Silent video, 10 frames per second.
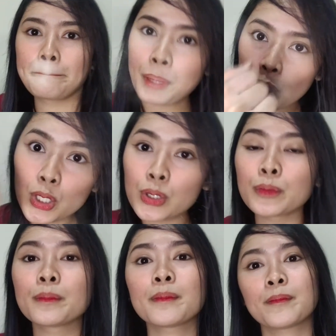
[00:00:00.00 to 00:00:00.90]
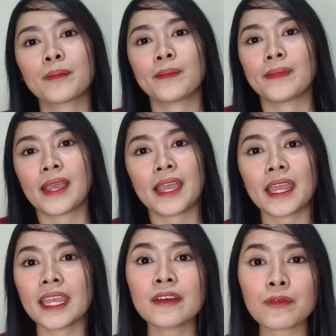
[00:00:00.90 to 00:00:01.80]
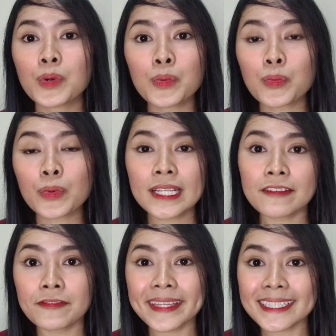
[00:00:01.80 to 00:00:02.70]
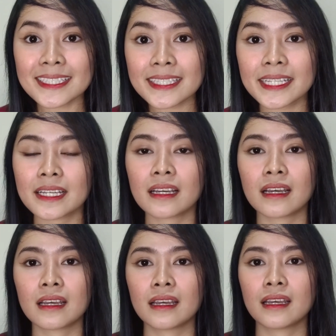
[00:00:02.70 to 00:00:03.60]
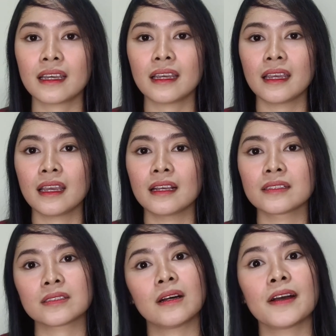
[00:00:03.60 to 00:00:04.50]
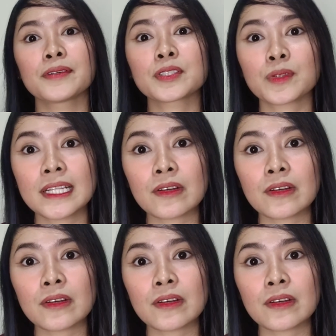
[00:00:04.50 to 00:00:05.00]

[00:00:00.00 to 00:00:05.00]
Boom! It won't really fit. So I was really